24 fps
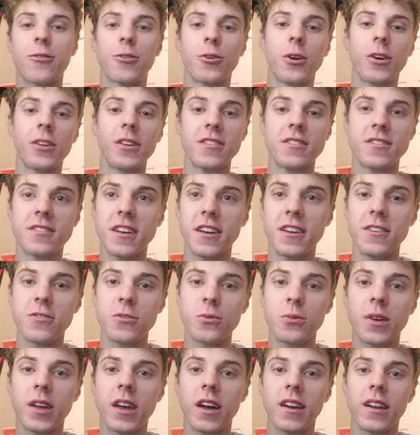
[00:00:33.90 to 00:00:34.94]
After all these
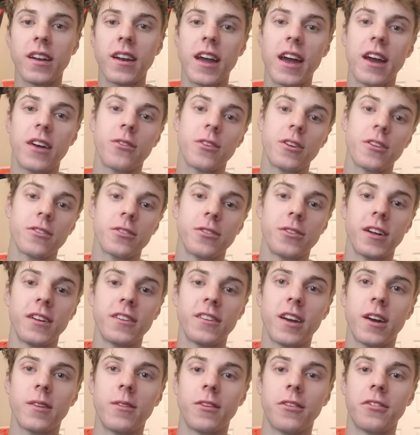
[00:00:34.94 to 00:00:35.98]
tests, we got an average flight
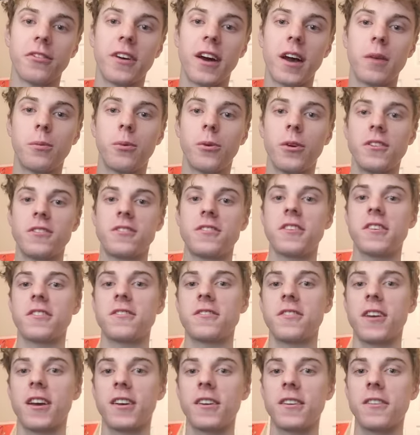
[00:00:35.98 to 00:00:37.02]
time of 5.6
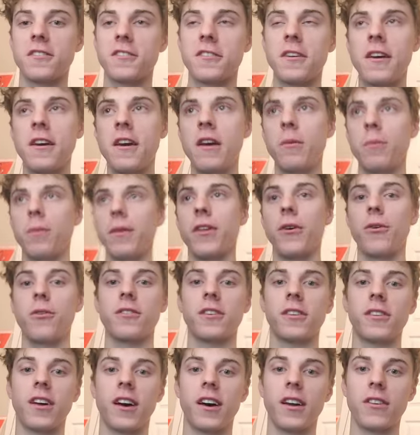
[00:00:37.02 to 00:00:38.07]
seconds, but there was
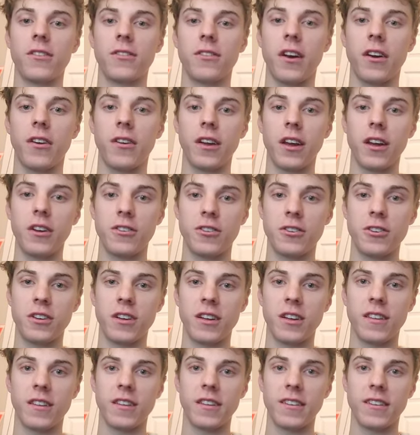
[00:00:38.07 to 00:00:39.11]
a lot of variation
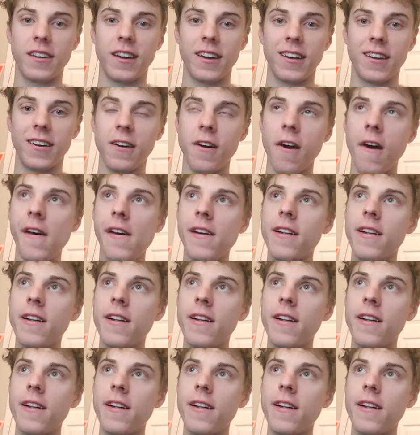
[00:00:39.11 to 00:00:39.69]
in the data.